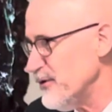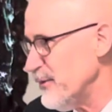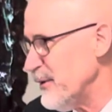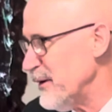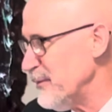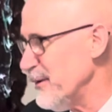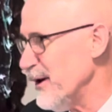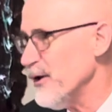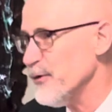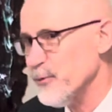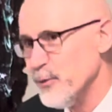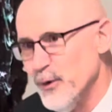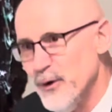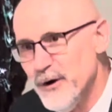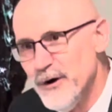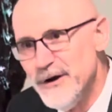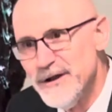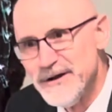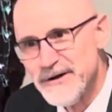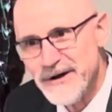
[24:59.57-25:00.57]
Do we build
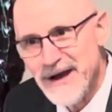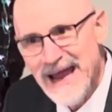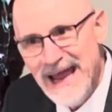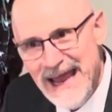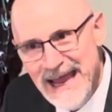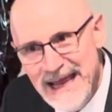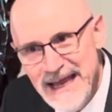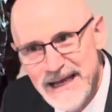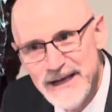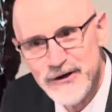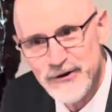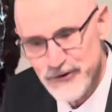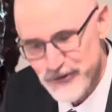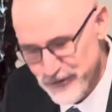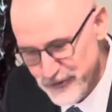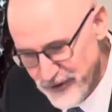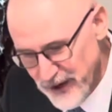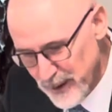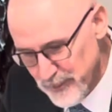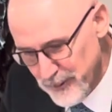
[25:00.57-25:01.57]
wood or hay or
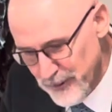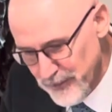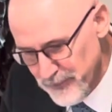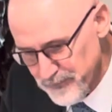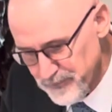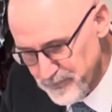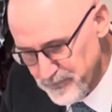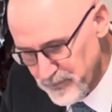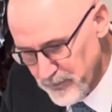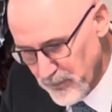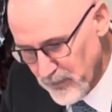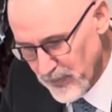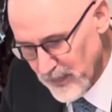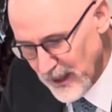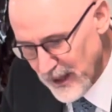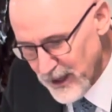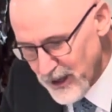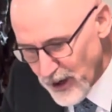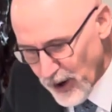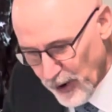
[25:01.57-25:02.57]
stubble?
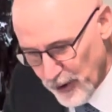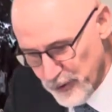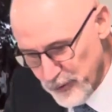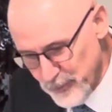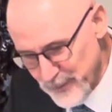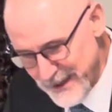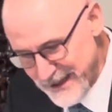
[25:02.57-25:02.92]
Or do